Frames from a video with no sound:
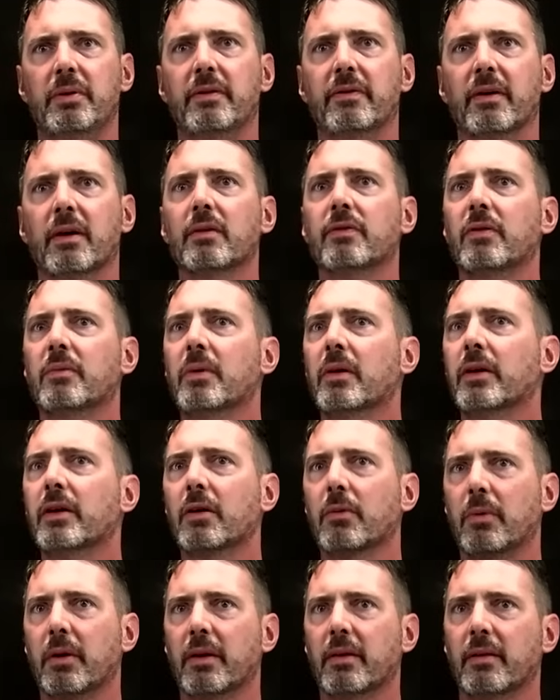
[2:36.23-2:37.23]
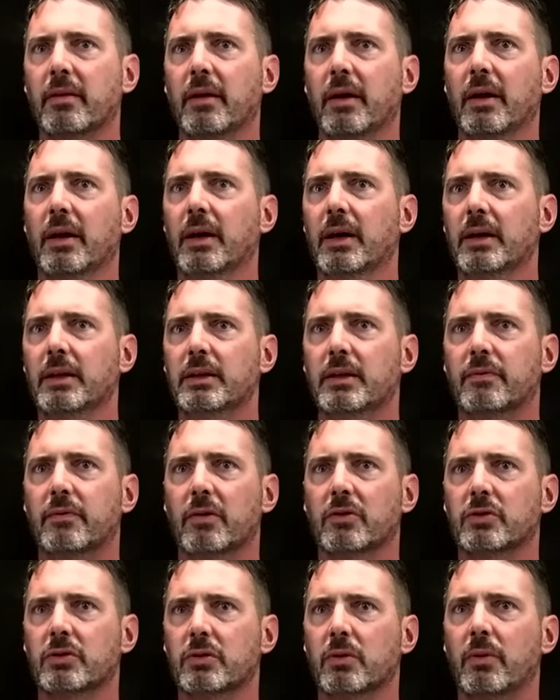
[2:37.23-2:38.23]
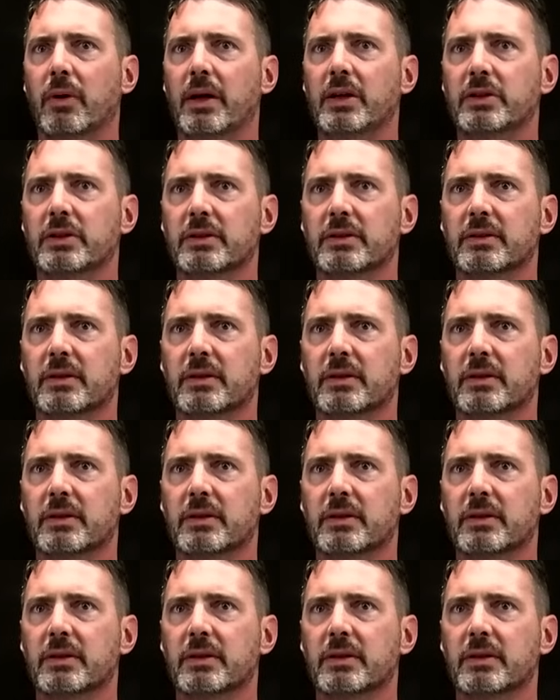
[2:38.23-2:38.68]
very familiar with differential equations.